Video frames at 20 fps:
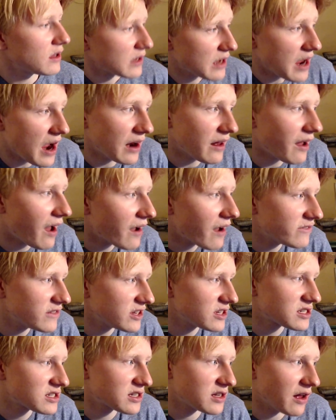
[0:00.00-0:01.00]
Kind of
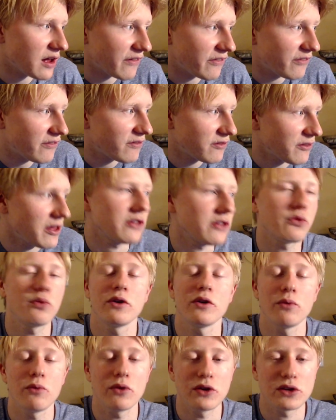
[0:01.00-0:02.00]
obvious stuff. That's
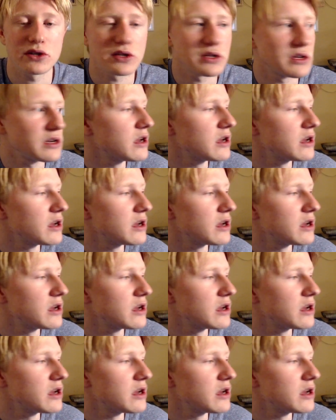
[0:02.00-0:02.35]
what it was.